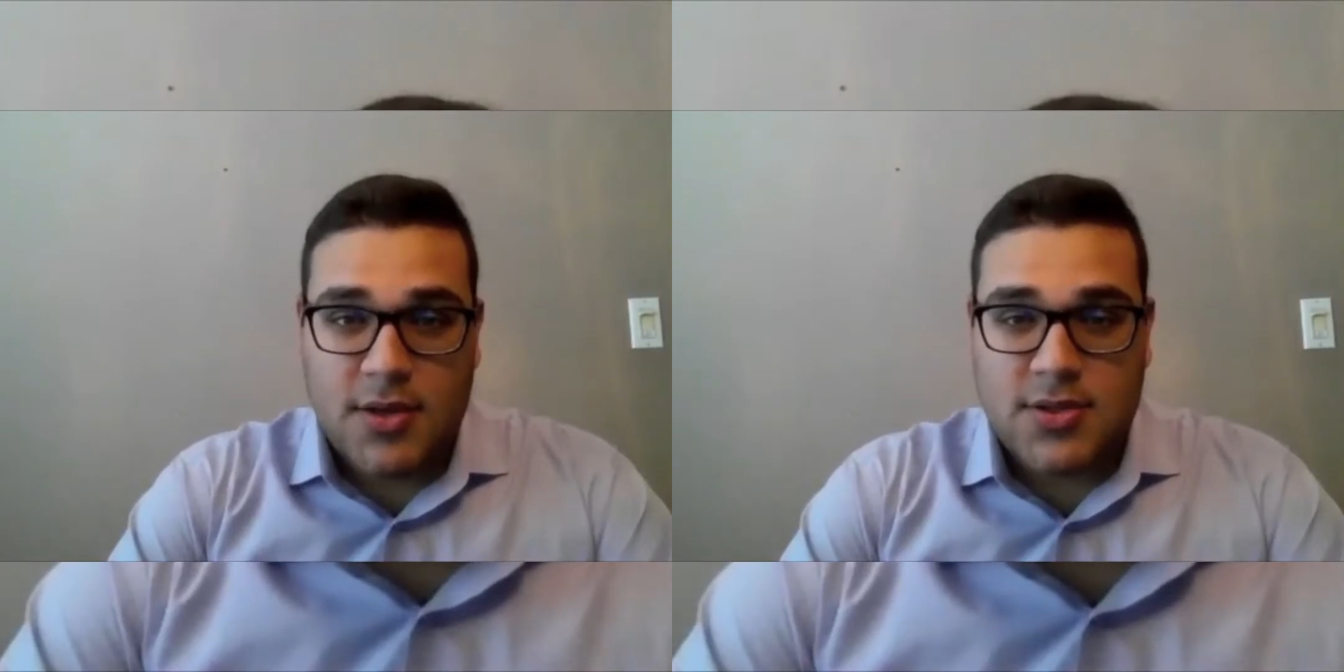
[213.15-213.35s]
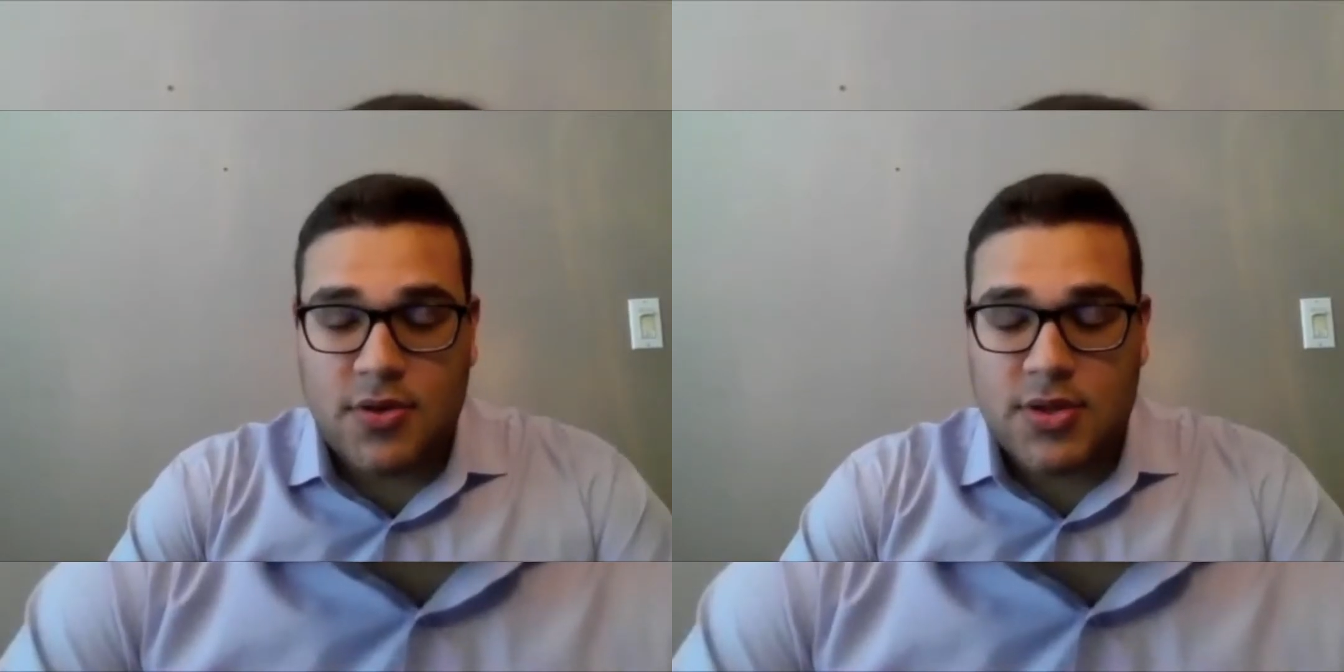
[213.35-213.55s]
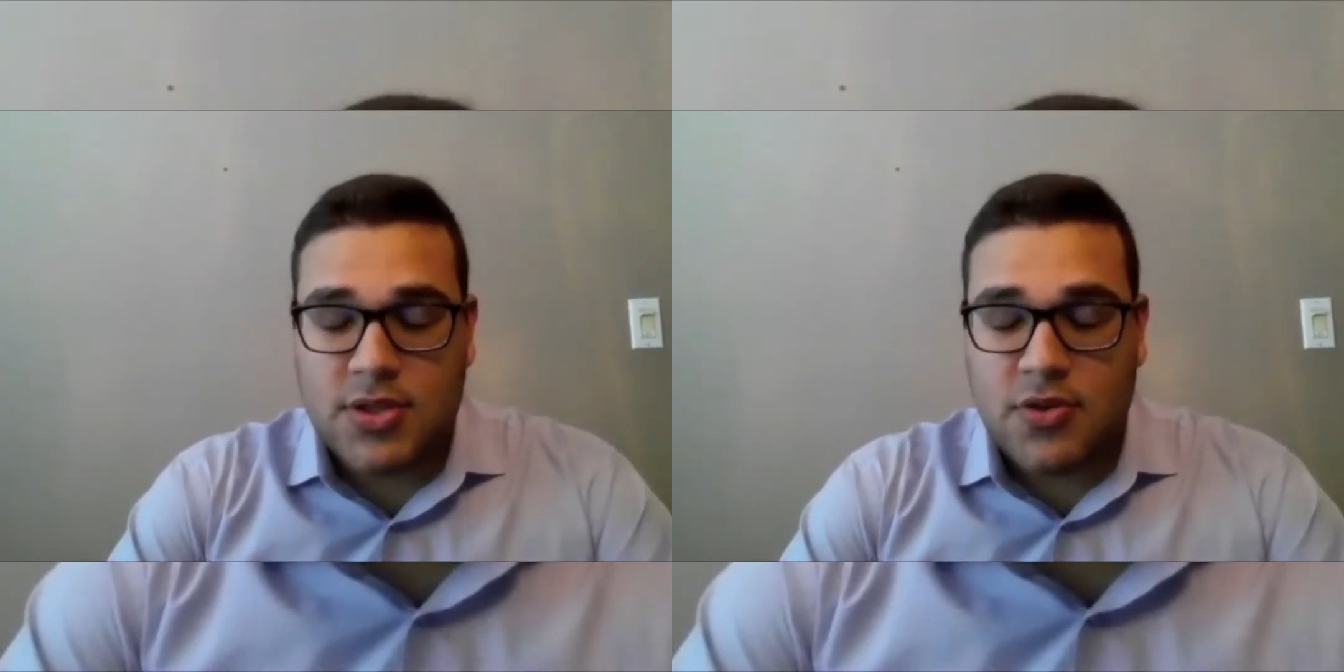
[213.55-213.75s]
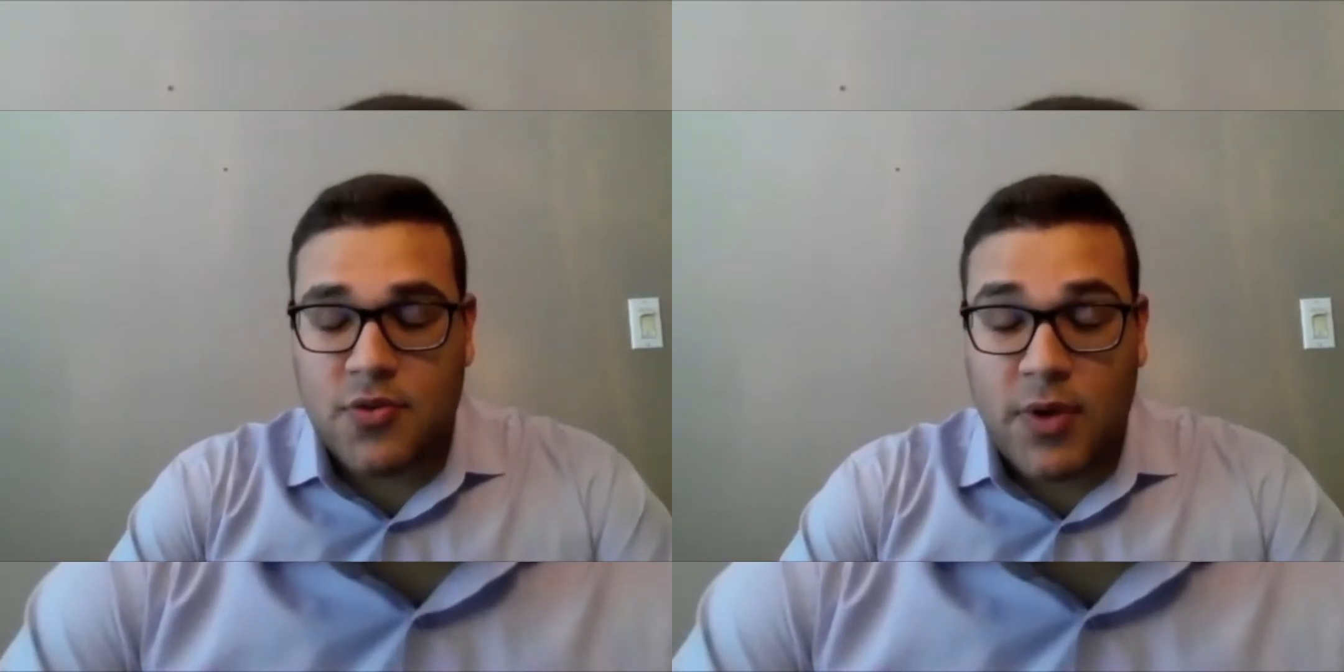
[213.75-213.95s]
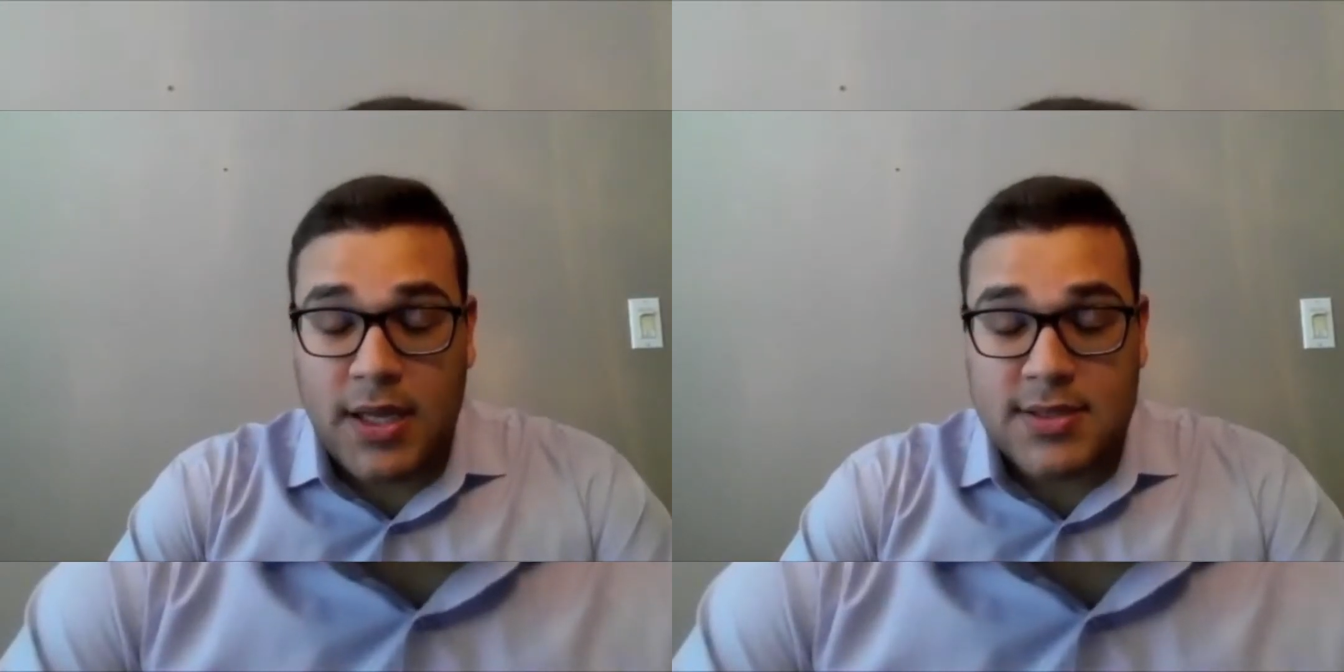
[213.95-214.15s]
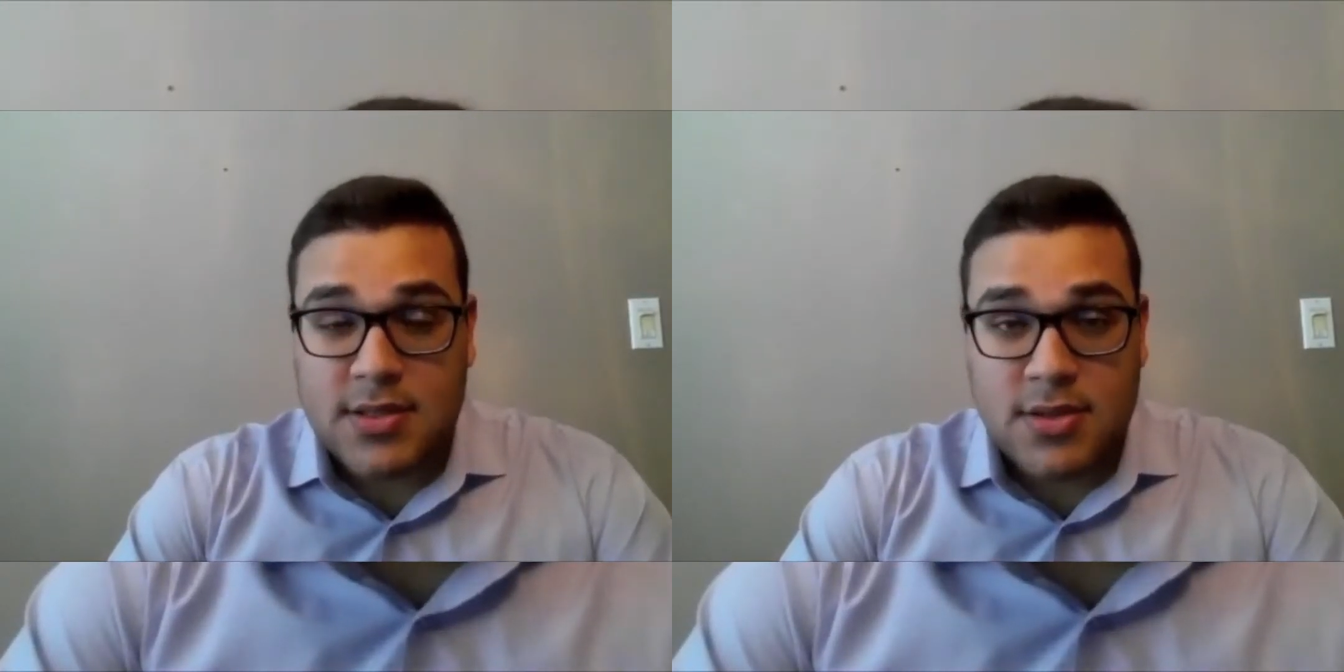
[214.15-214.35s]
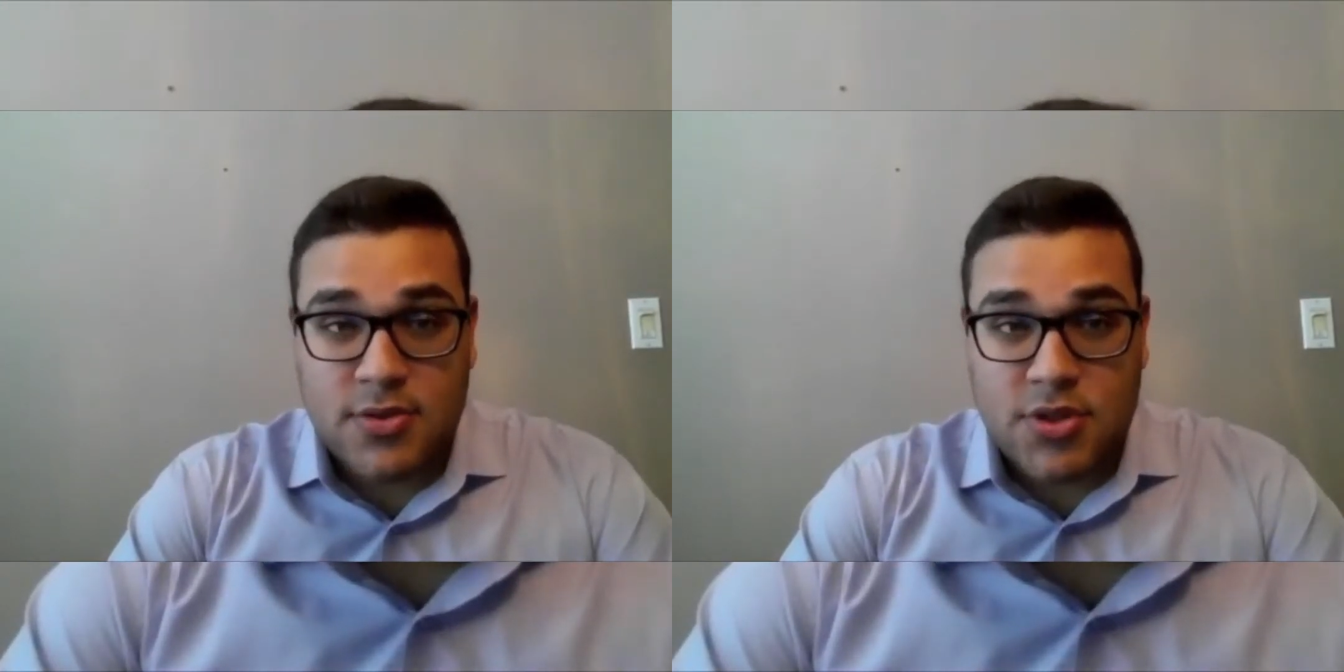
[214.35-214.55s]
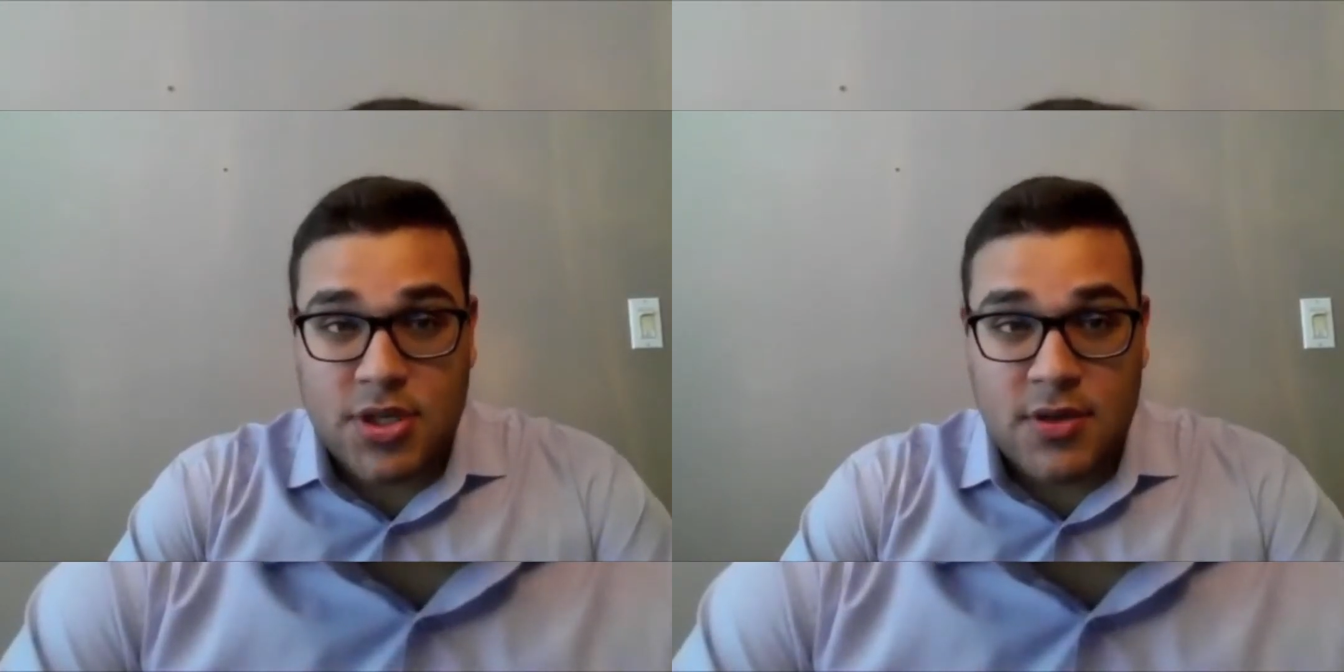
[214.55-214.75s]
So it's a great
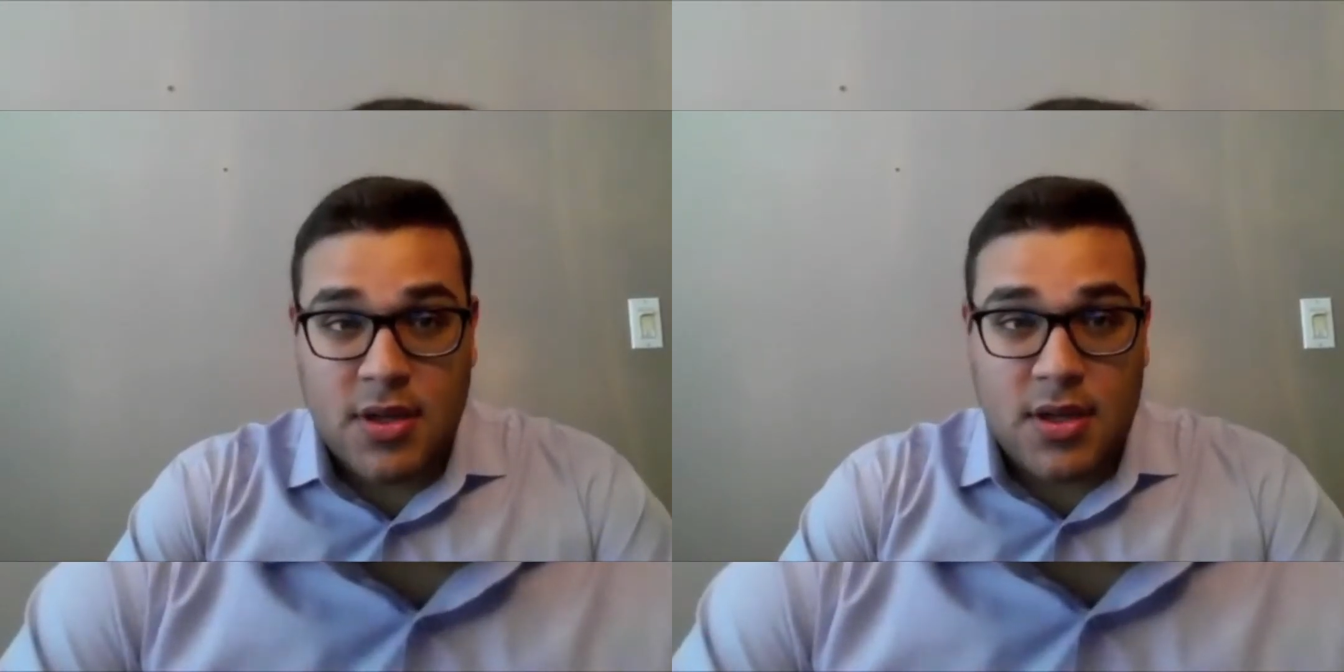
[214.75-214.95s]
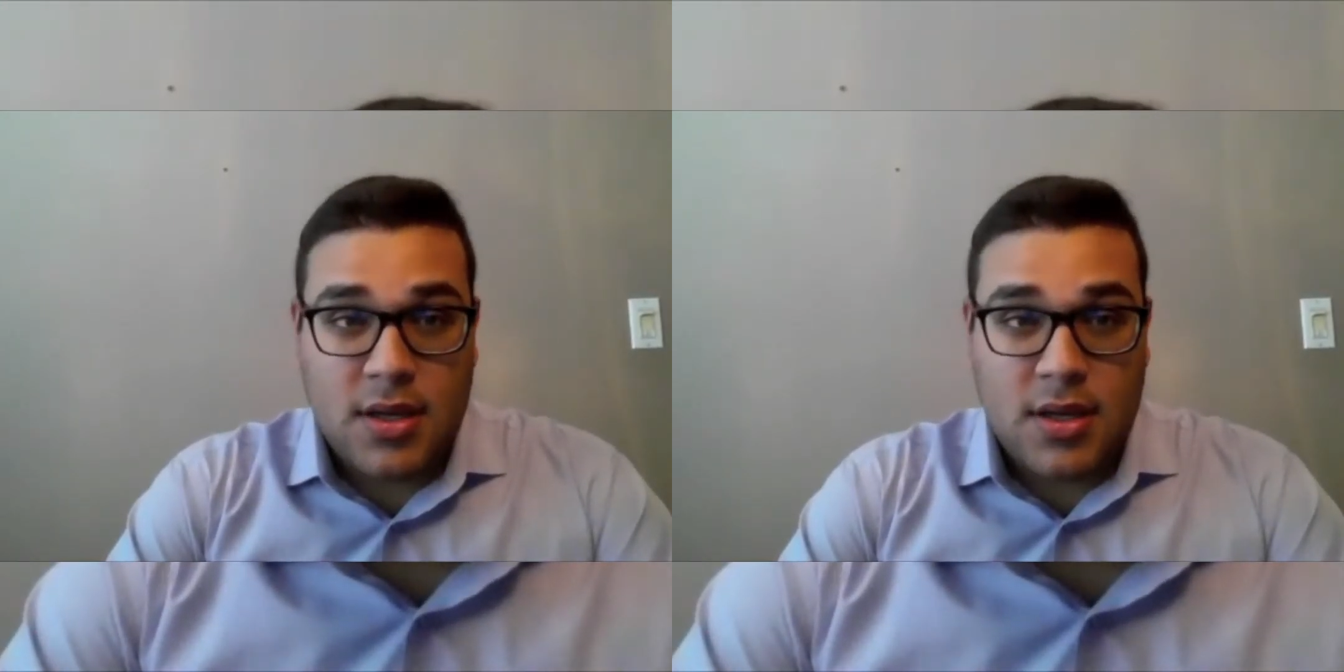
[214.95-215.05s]
solution.